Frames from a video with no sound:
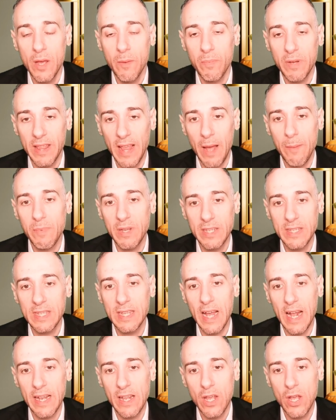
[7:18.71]
But that means
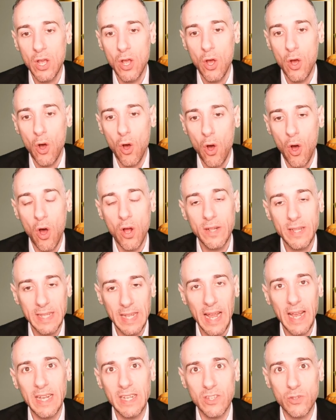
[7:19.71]
that on
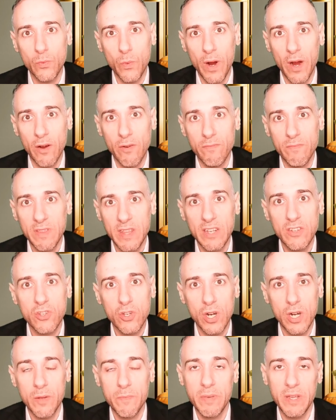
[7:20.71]
days where things are
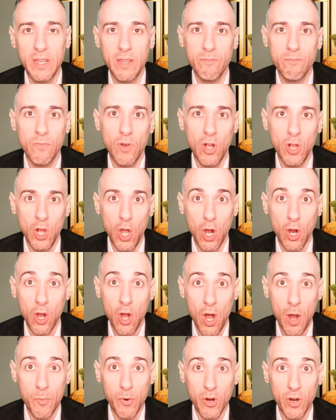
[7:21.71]
going to be a lot
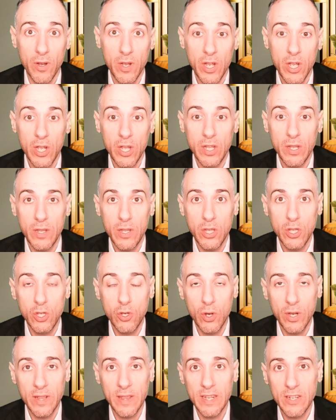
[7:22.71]
calmer,
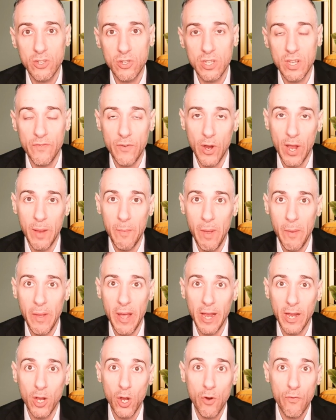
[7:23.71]
you can think to yourself, okay, maybe
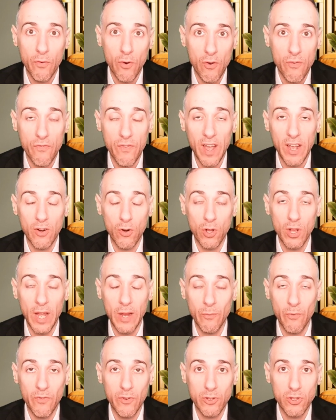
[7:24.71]
I can go for a fade or a
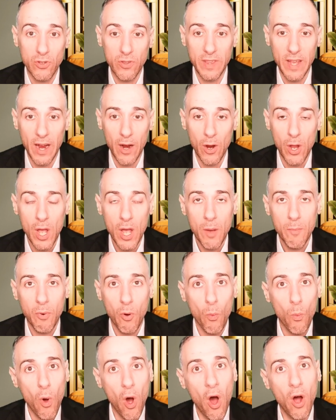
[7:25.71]
light reversal there.
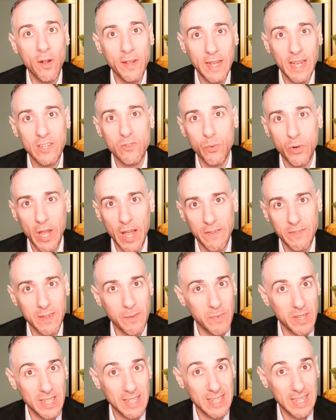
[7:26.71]
But on days where you have
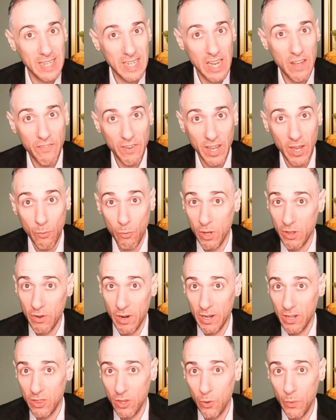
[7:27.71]
something significant, whether
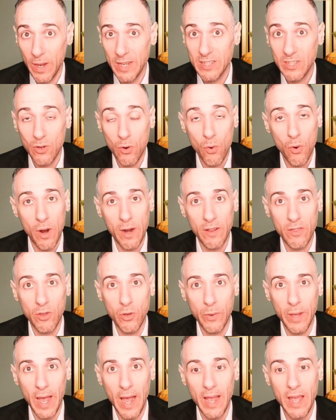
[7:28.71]
out of the US or out of the
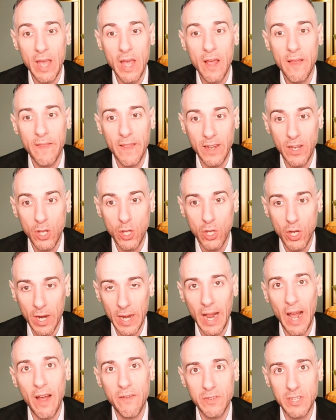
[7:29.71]
UK, then you're
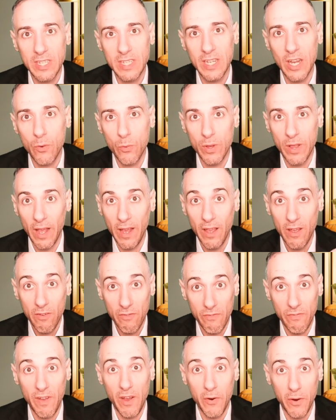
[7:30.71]
going to have to stick with a
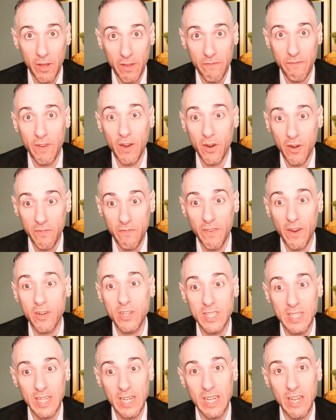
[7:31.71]

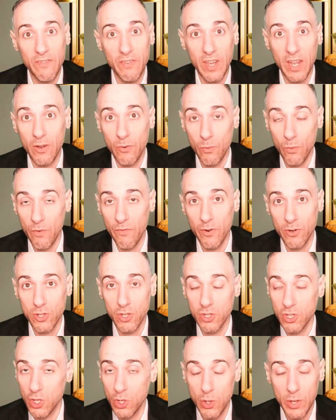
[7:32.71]
very significant
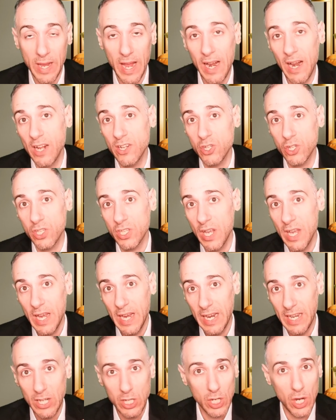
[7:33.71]
reversal. So you cannot just
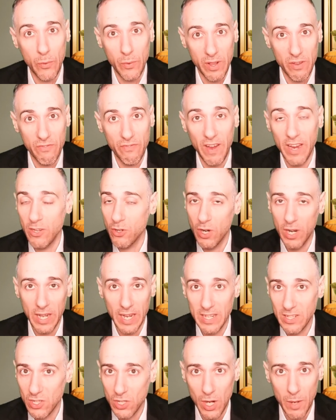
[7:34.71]
initiate with a fade. You're going to
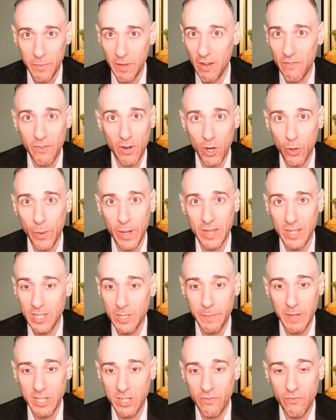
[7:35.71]
get stopped out very quickly,
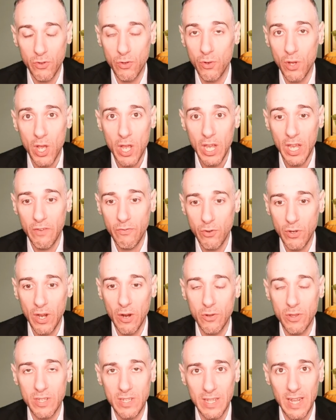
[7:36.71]
especially if you
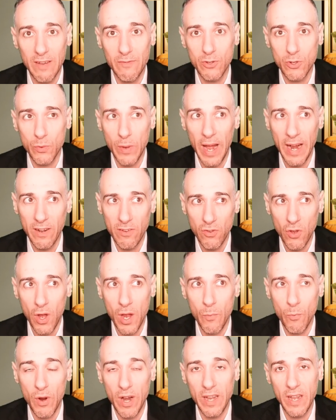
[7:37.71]
narrow these levels at a
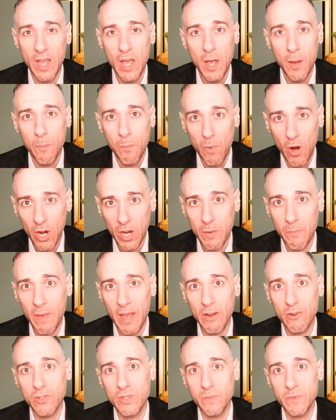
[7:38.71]
time when market
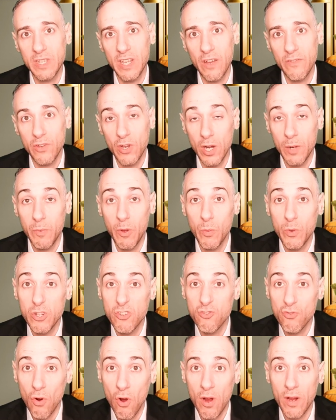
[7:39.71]
makers themselves are going to be
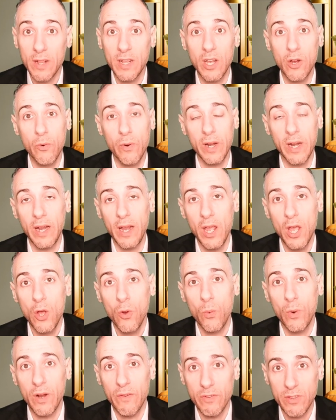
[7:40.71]
withdrawing liquidity
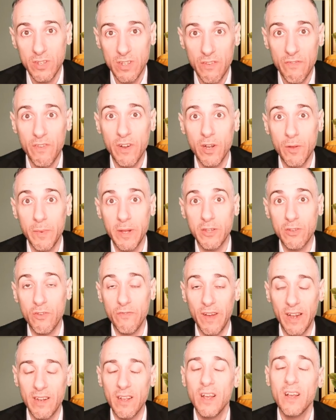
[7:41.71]
whenever there's a fundamental
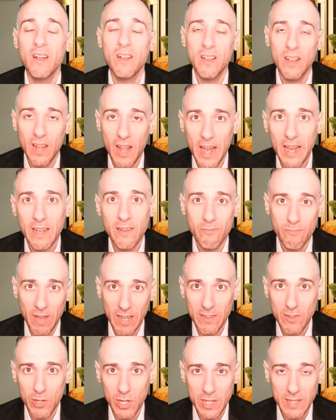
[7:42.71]
event, like,
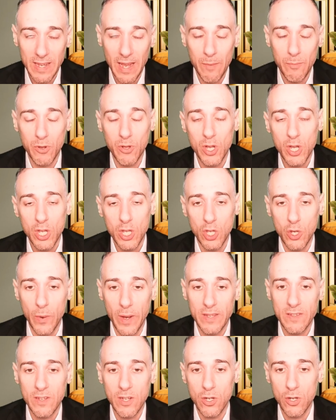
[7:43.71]
as a good example,
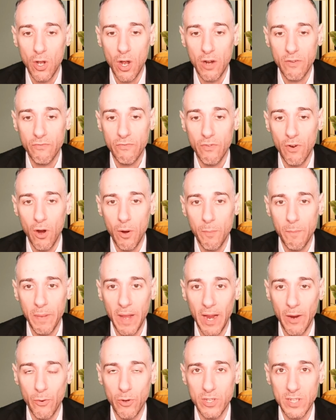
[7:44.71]
US non-farm
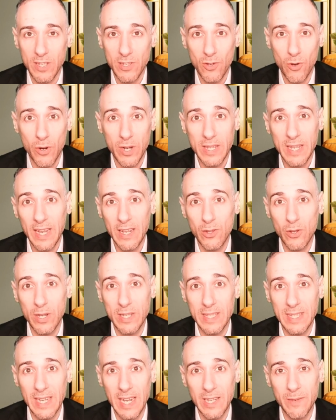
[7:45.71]
payrolls. Let's go ahead and take a look
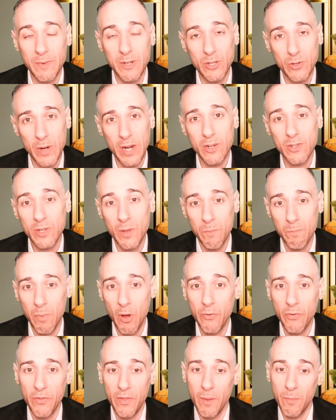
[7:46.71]
at sentiment traders,
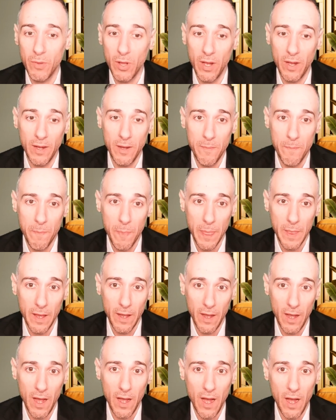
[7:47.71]
both of them,
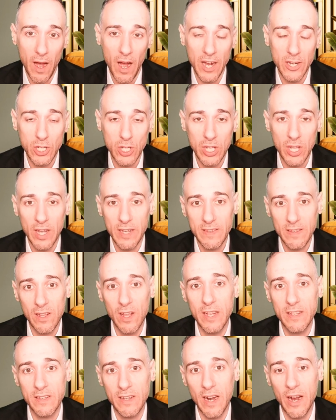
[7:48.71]
IG
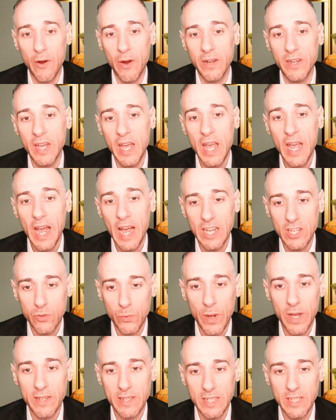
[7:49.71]
clients on our end, as
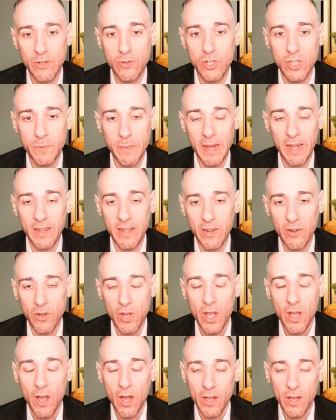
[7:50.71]
well as COT speculator,